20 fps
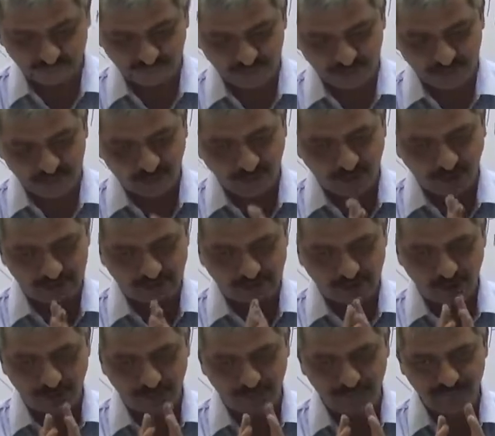because
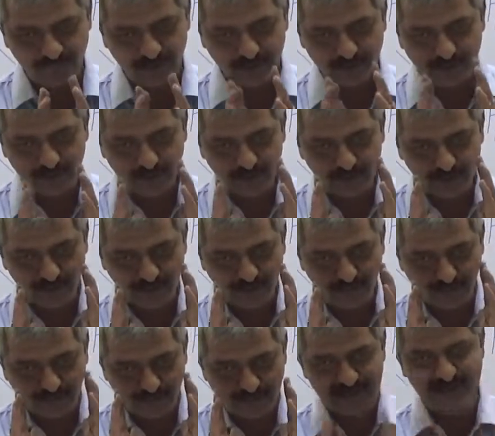of
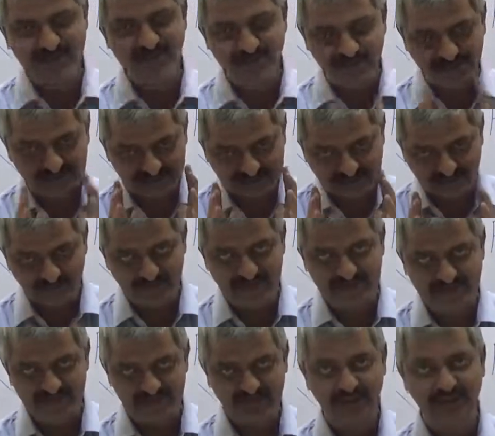much
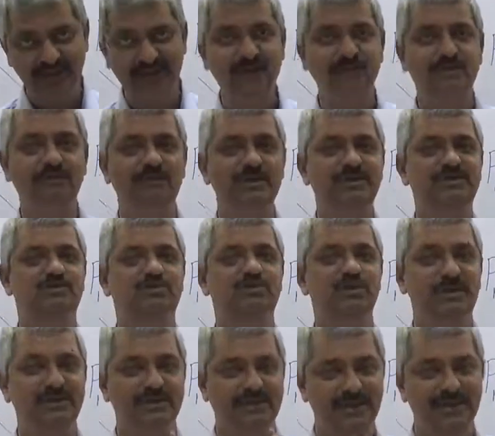simplicity which
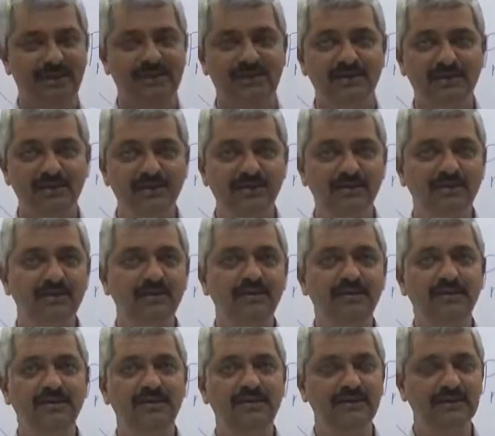we get
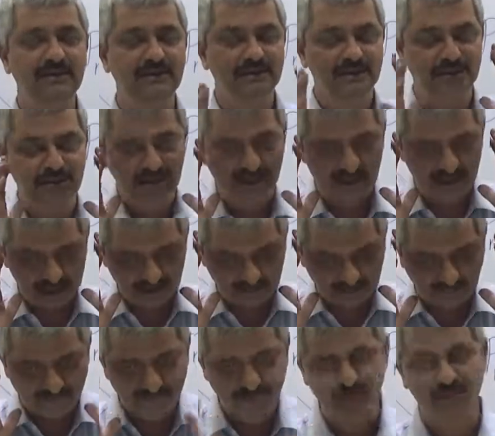in
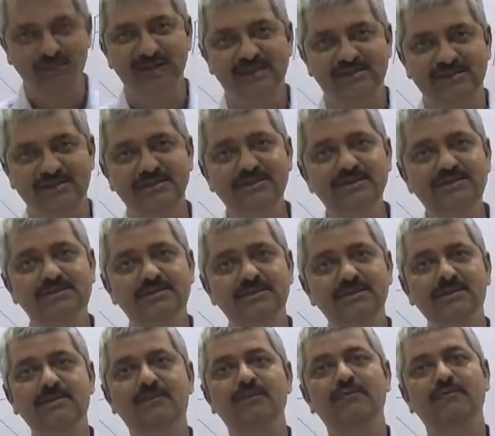
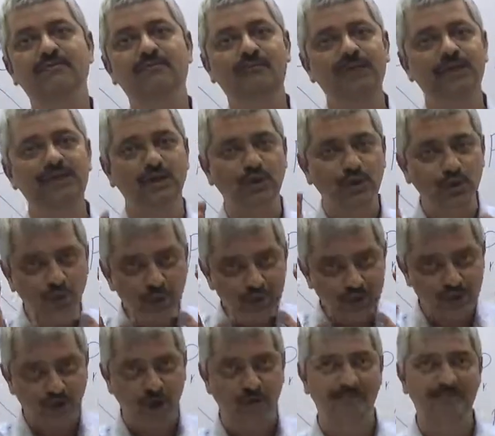computations, we use
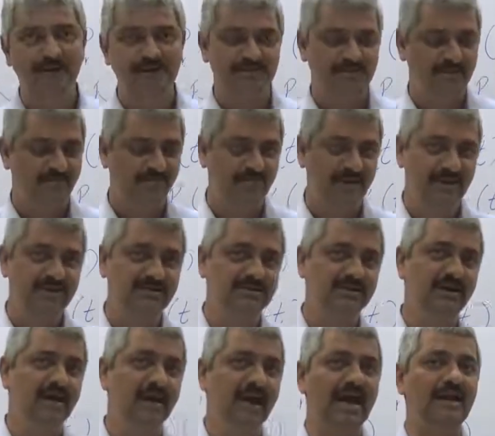complex numbers
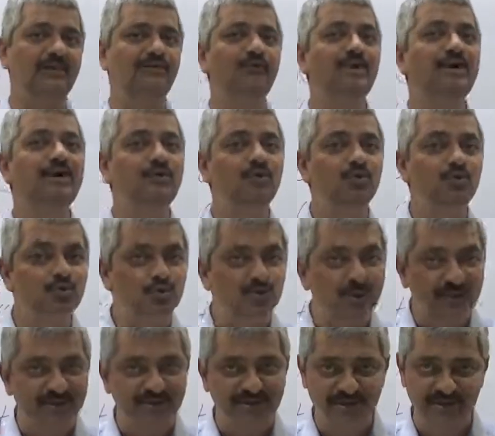and we use
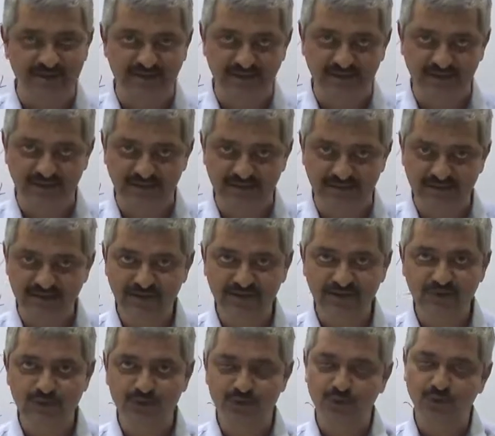two-dimensional signals.
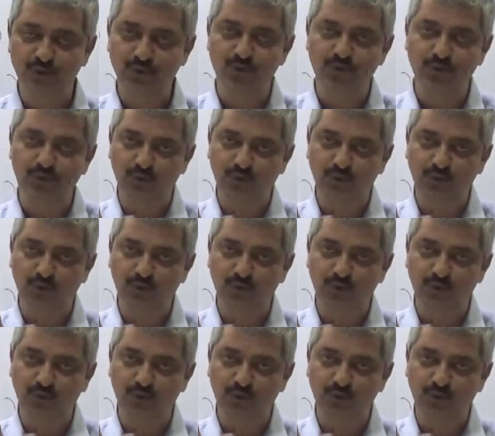So